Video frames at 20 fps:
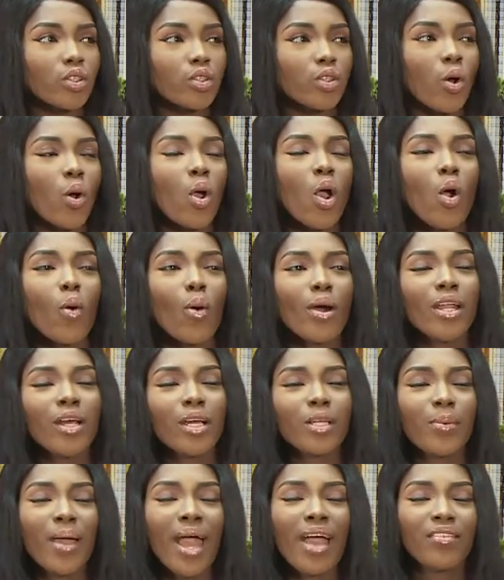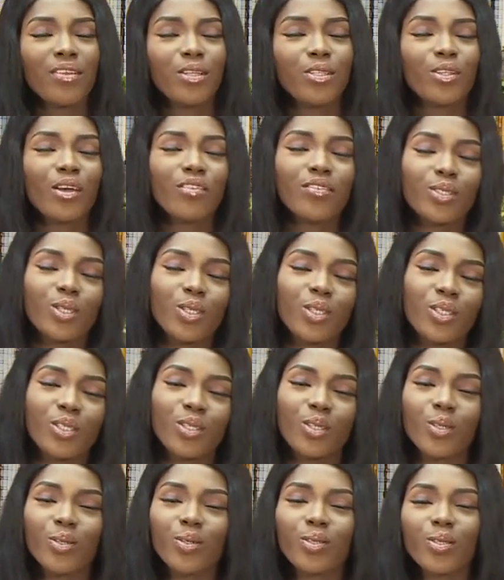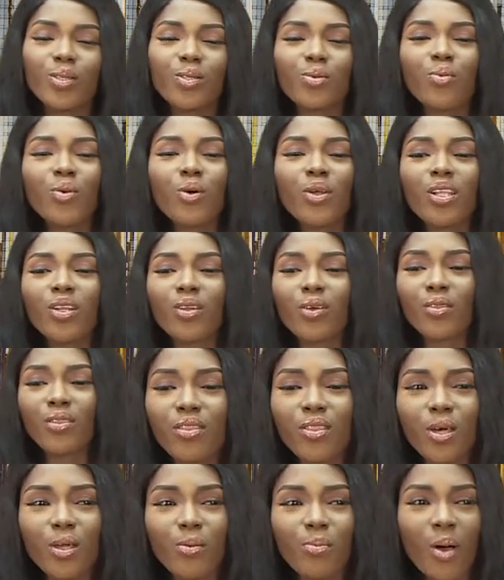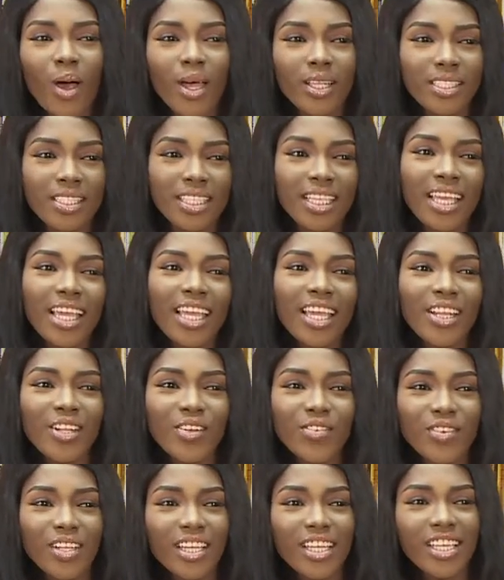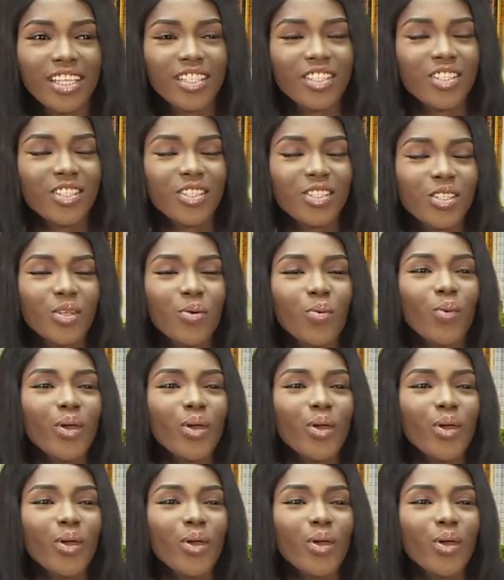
So, we're not going to be having this conversation alone this morning third party in a relationship.